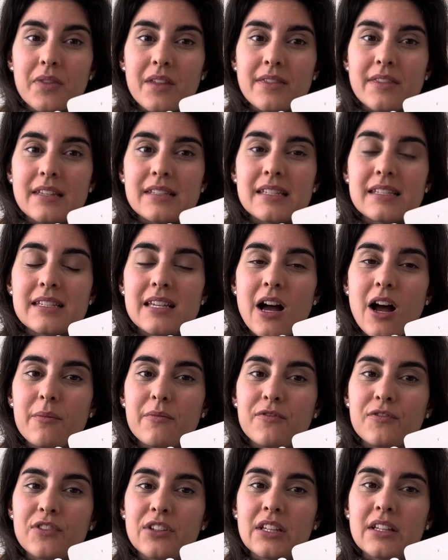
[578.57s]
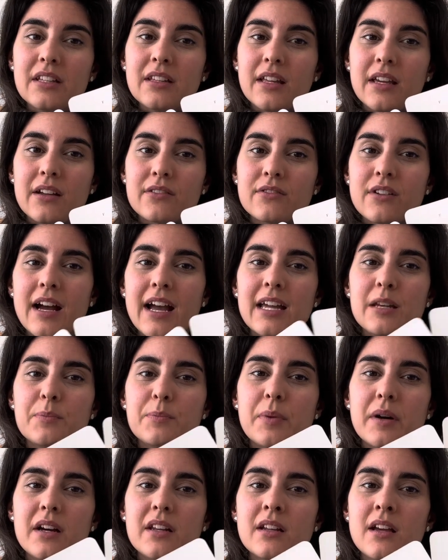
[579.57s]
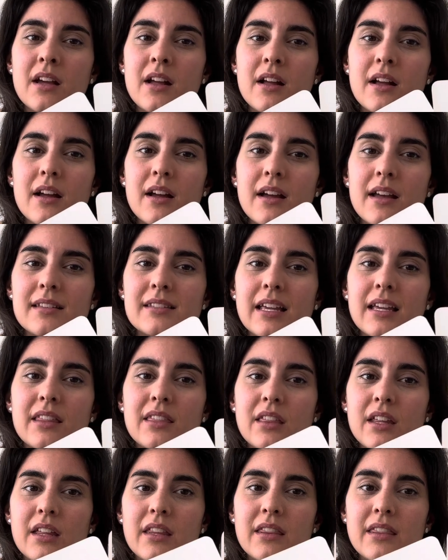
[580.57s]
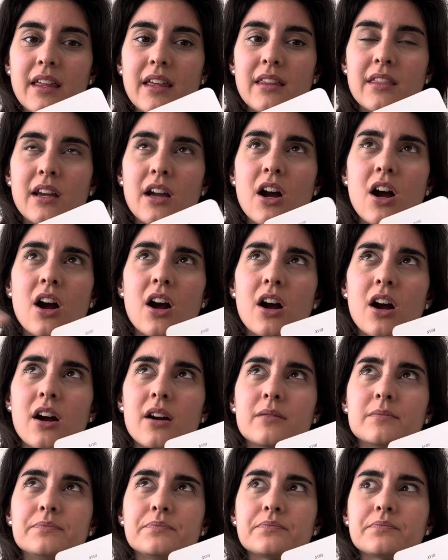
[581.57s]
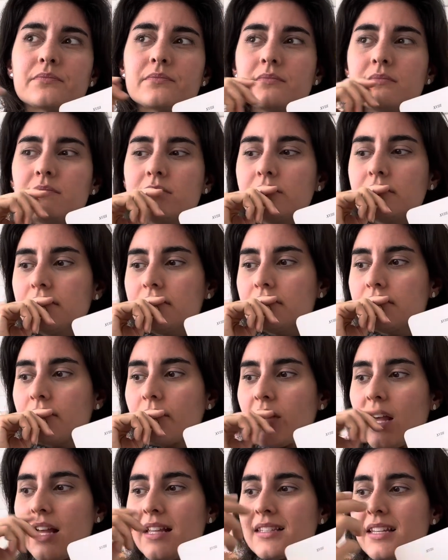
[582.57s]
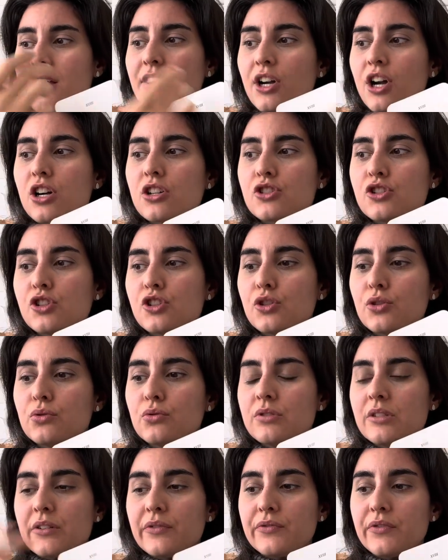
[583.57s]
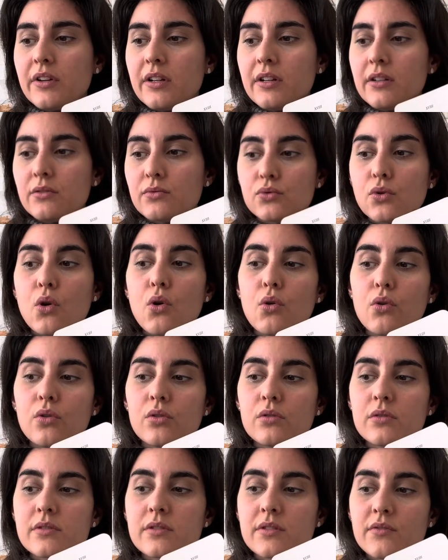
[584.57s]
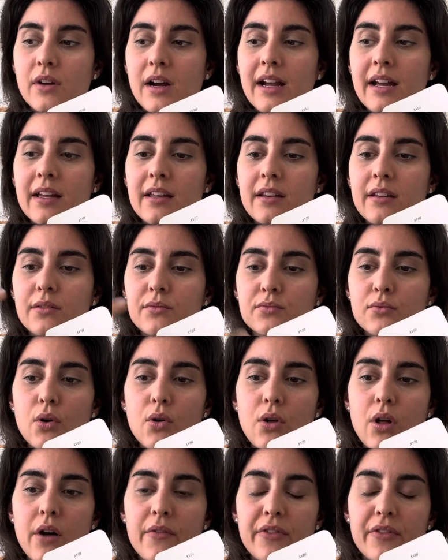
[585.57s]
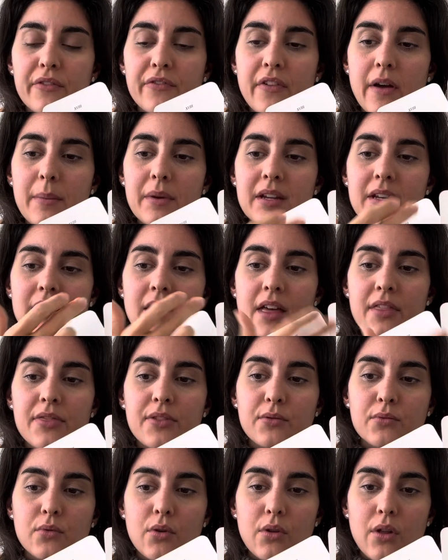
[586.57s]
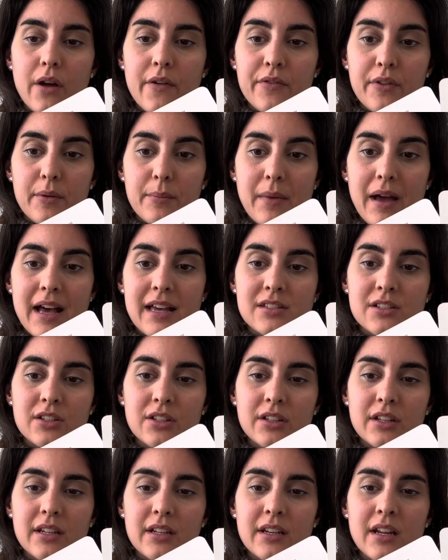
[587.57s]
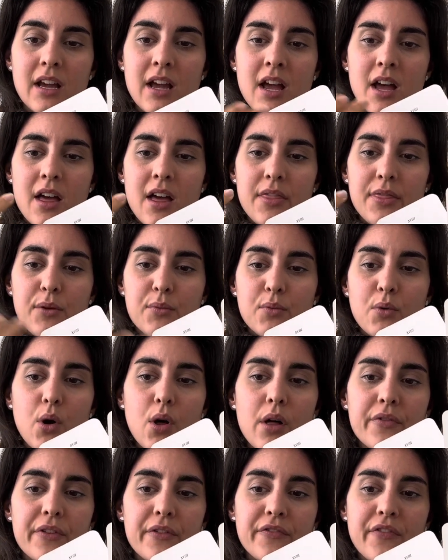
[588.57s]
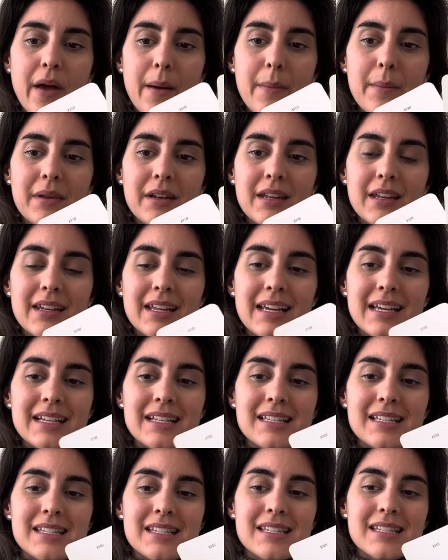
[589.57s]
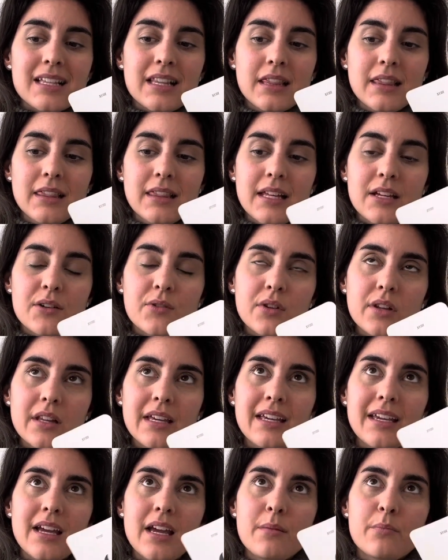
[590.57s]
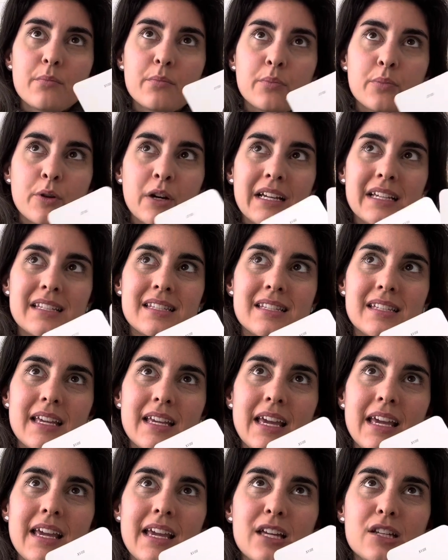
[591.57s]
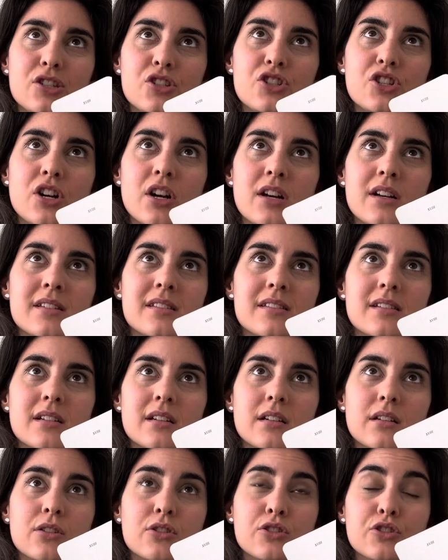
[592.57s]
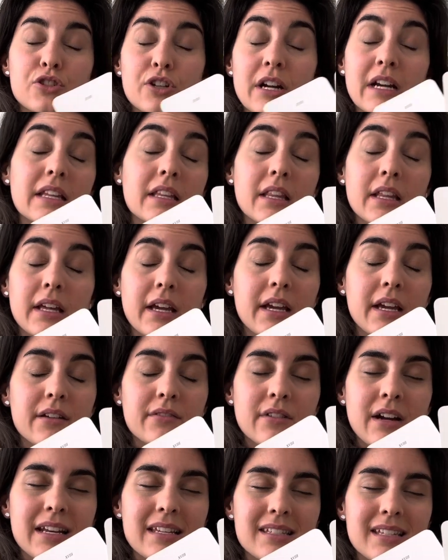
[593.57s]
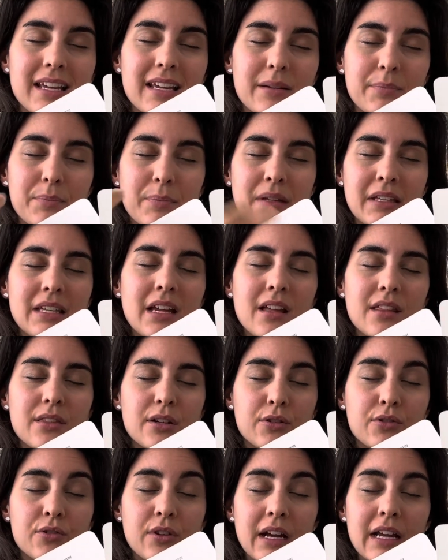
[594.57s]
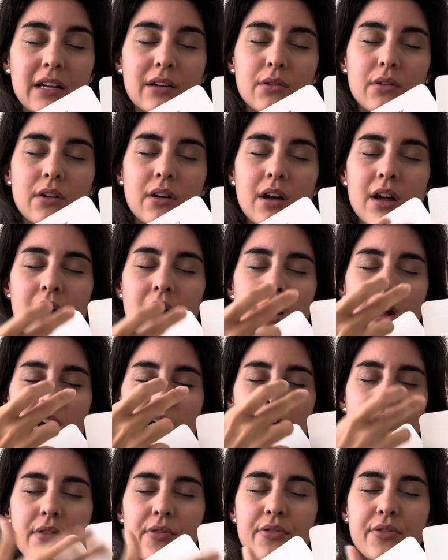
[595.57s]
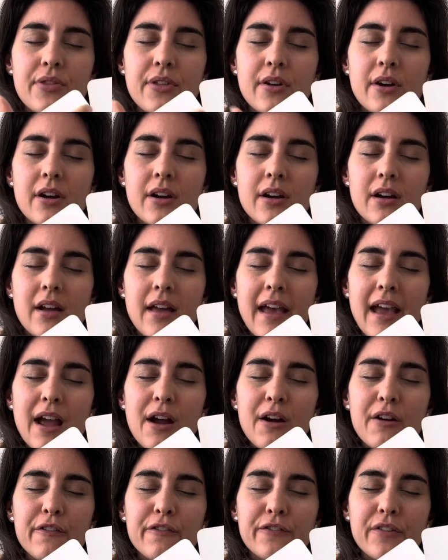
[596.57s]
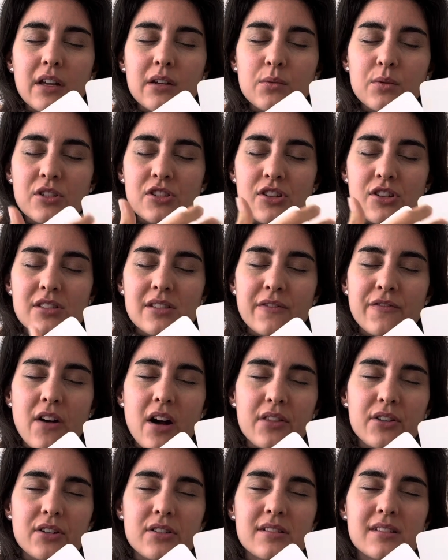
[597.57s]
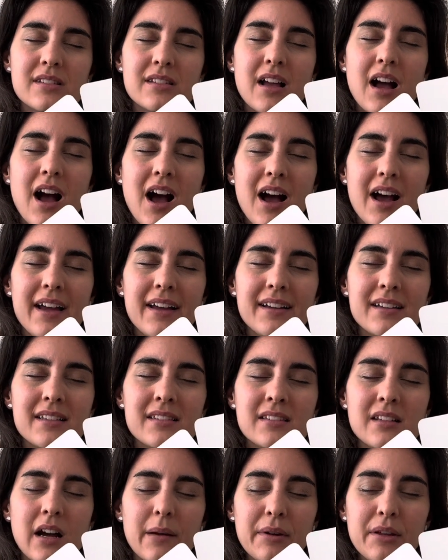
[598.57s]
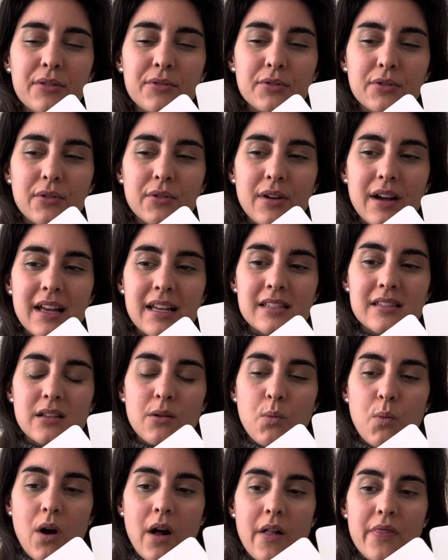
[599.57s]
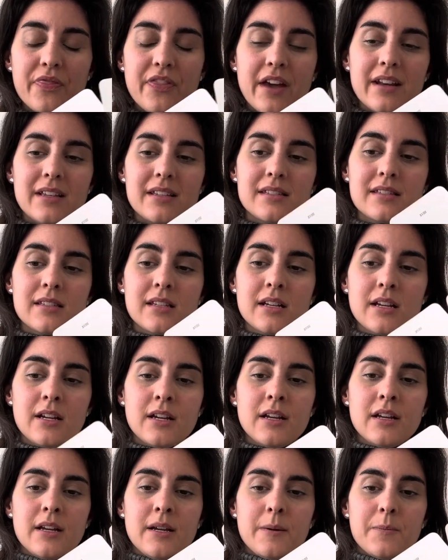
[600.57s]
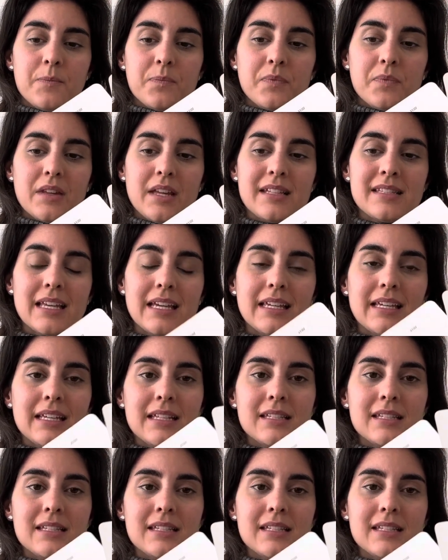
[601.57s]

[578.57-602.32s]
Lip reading: This is how I'm feeling, right? But it's like they are, it's like there are two different roles, right? The role of the feminine and the role of the masculine. The role of the feminine is literally embracing and just cradling, right? It's like being the cradle. the Hierophant, which is the Father Sky, is coming through as the one that is, it's like